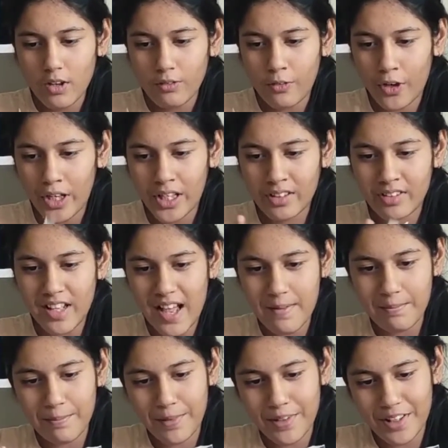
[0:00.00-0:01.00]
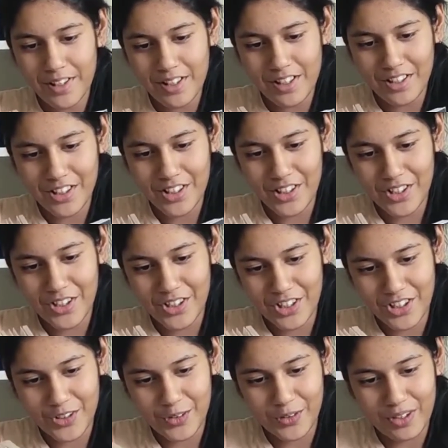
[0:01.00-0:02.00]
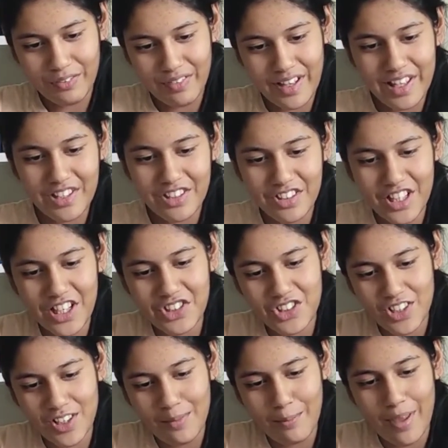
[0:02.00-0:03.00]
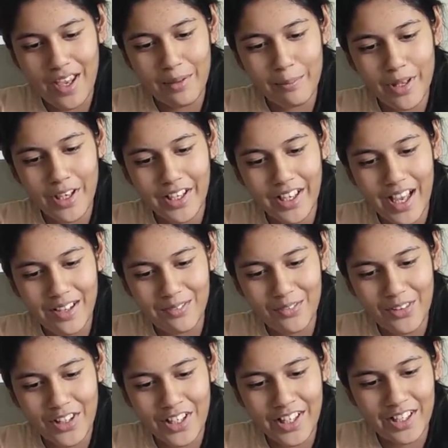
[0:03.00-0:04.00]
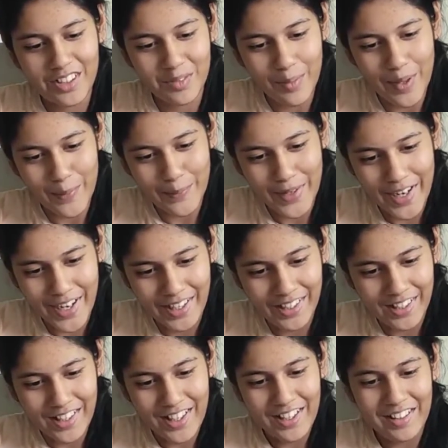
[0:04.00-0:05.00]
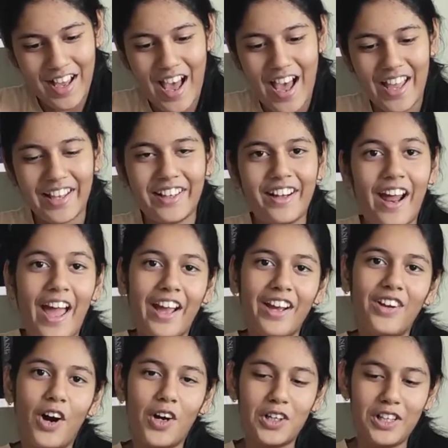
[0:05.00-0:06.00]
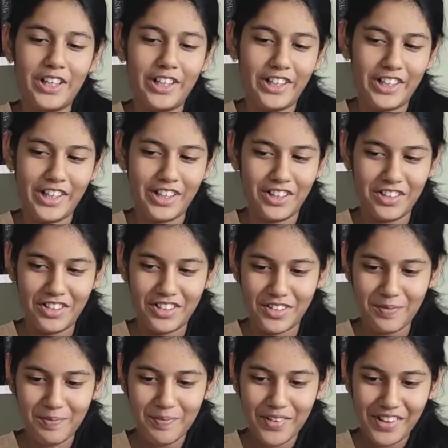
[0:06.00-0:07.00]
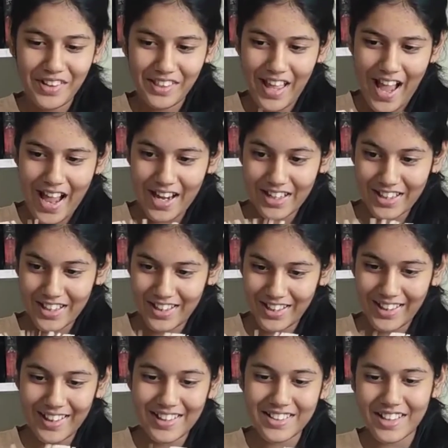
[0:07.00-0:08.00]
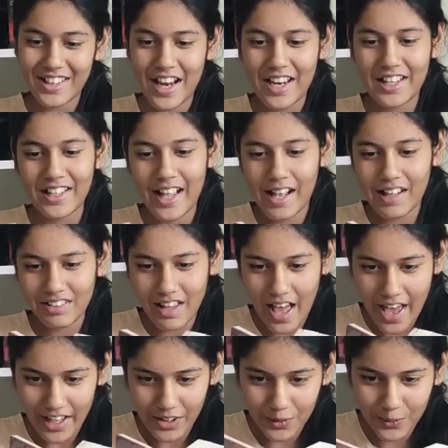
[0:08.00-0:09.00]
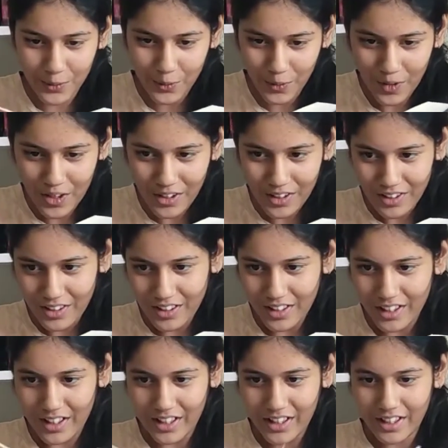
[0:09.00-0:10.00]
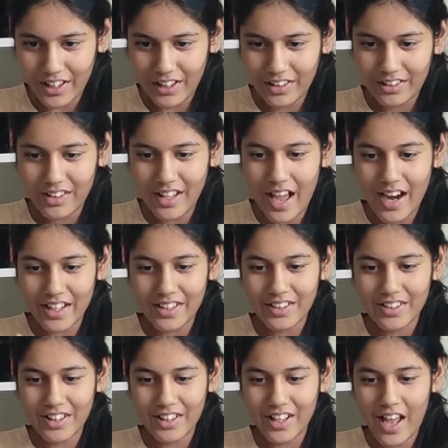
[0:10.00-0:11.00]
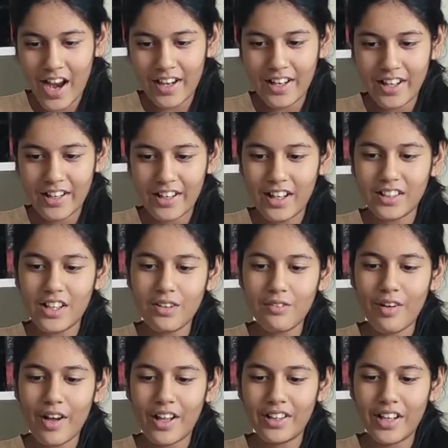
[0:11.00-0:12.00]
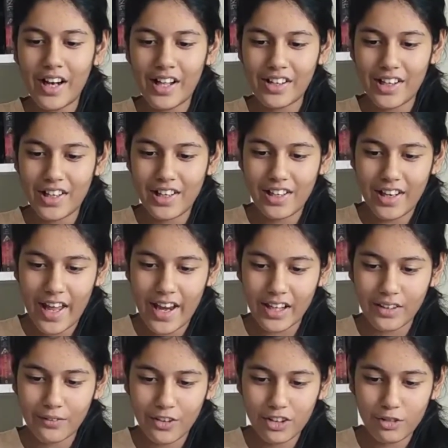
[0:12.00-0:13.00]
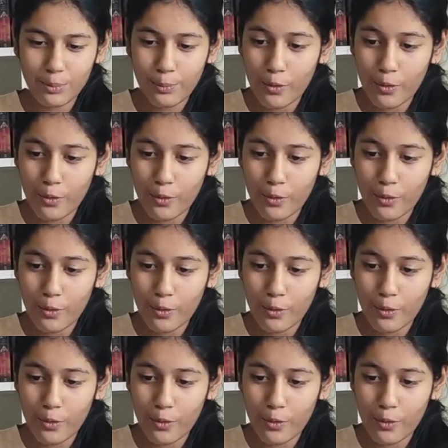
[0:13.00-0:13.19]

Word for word: for example to the way station meg mccaffrey eats my bread I cry godly tears. That is a really nice haiku. Uh, that and another one that I really liked was